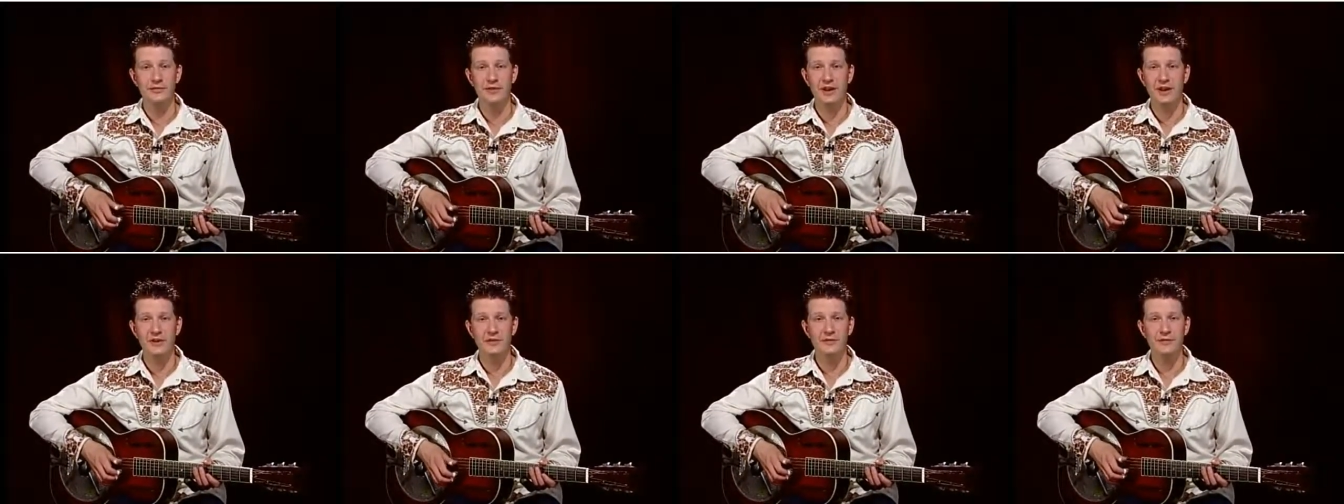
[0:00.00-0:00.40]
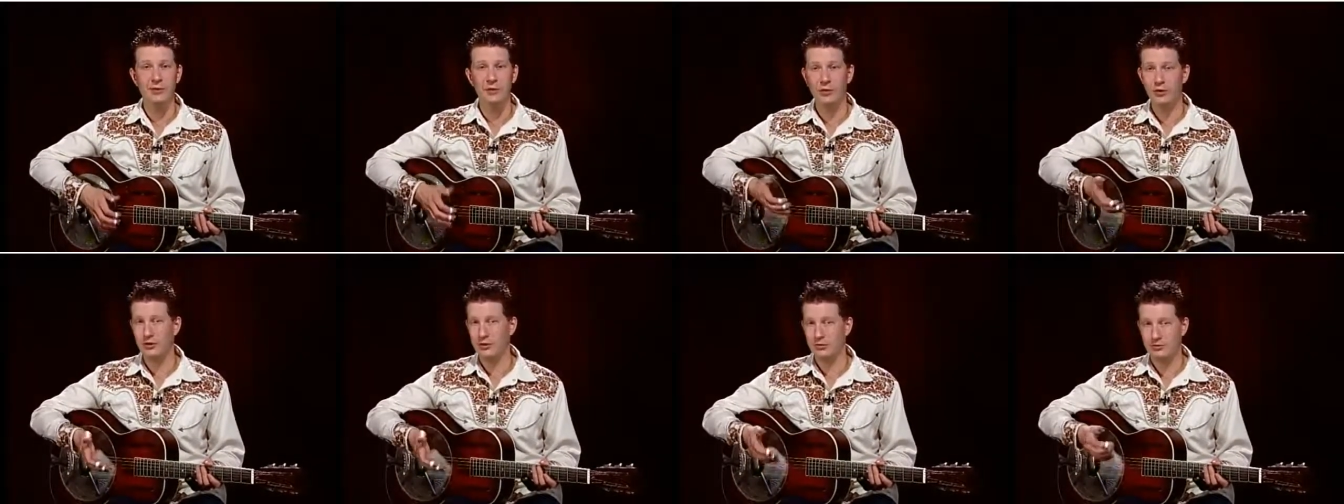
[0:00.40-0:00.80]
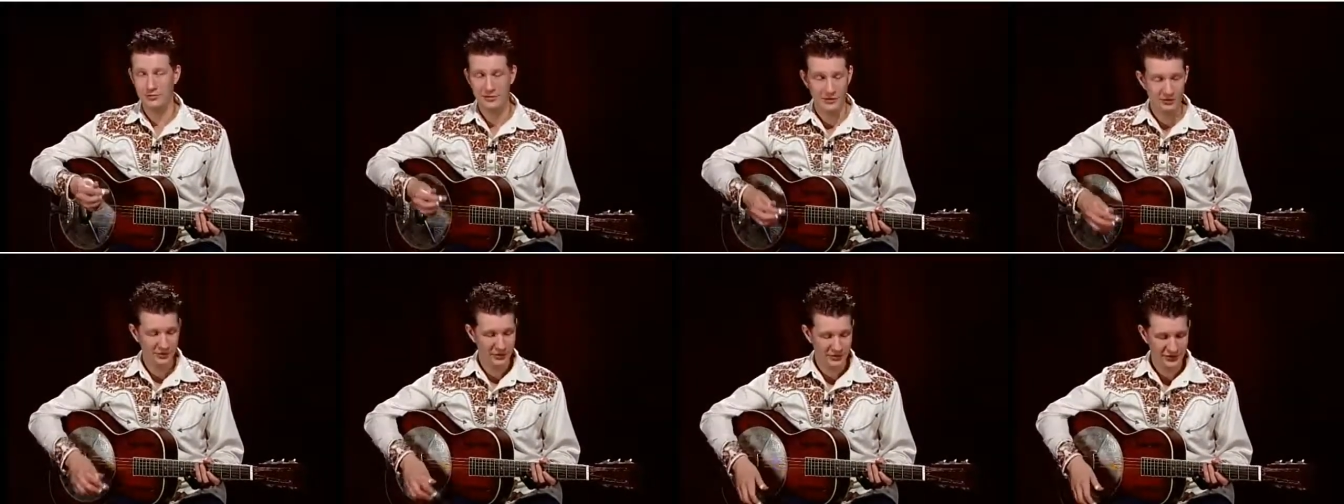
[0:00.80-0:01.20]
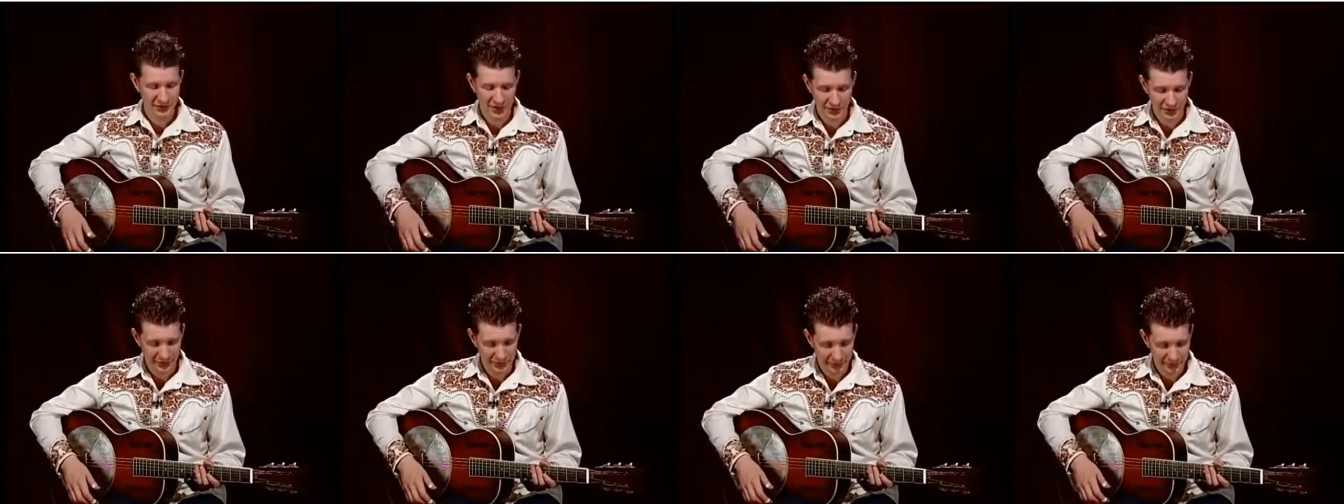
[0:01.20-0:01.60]
5/4, it would
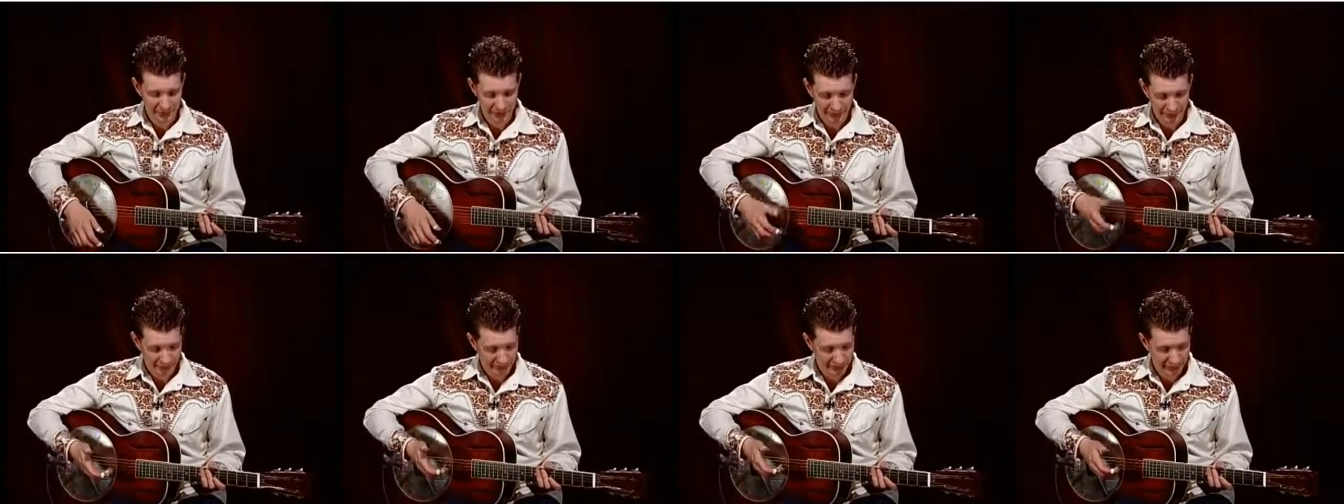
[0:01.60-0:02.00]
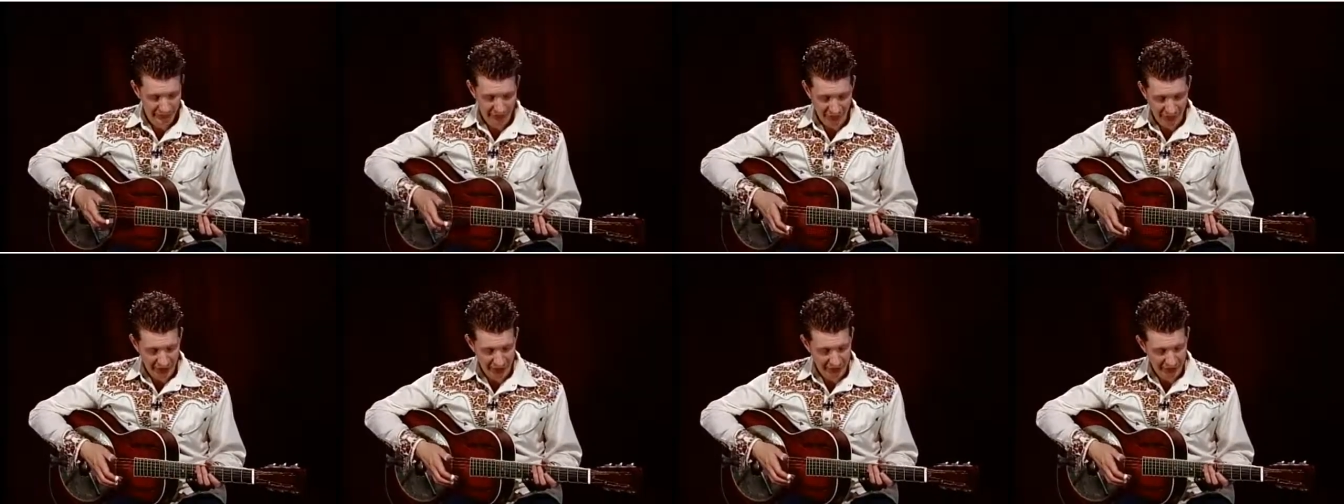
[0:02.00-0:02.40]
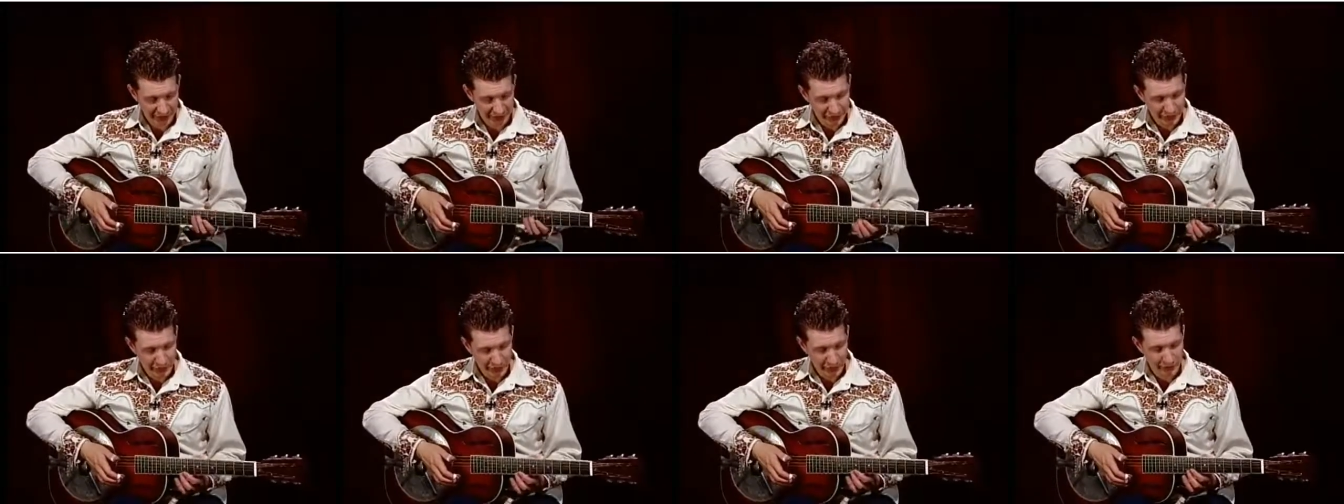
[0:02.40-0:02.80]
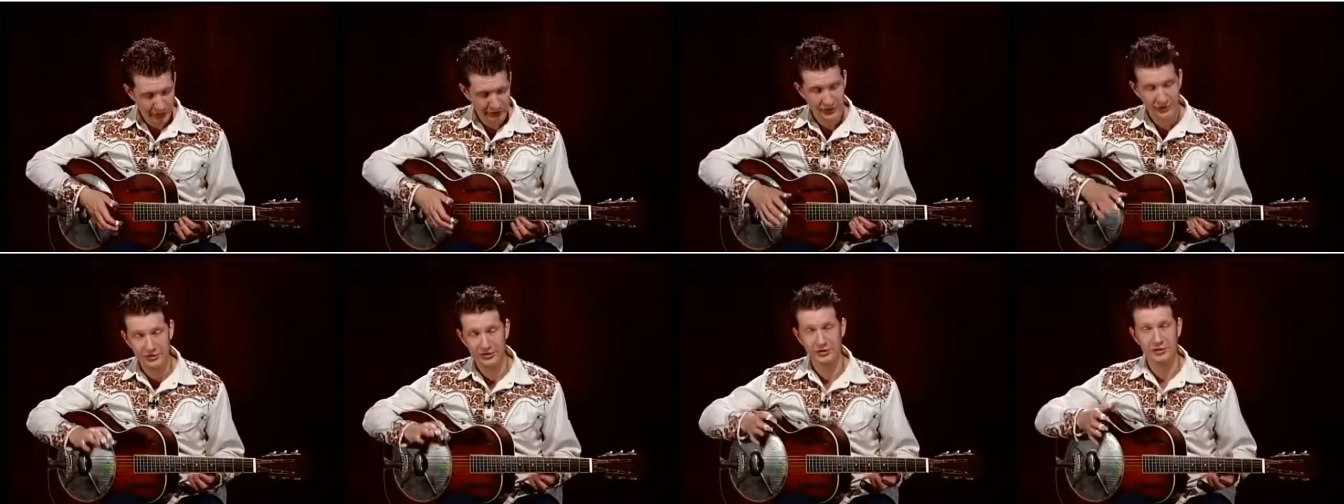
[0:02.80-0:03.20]
sound fine.
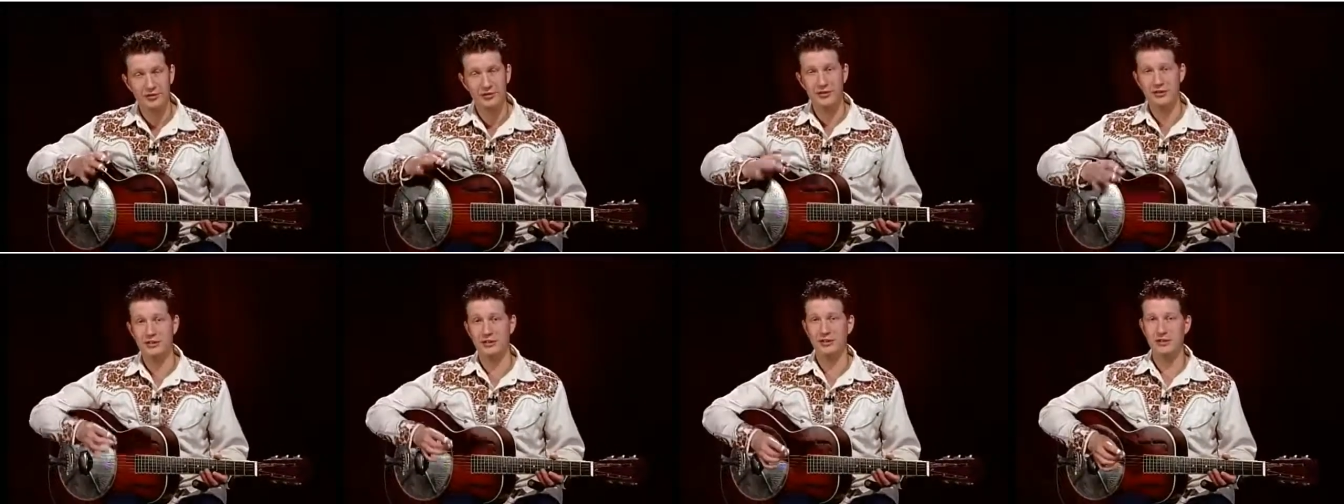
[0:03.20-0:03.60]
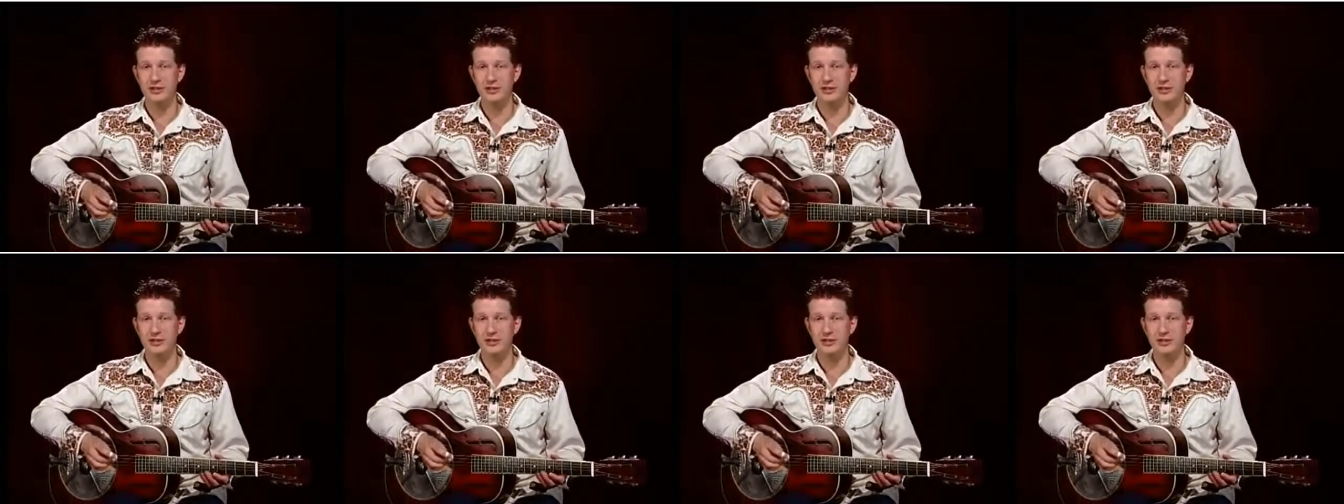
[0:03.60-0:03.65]
So just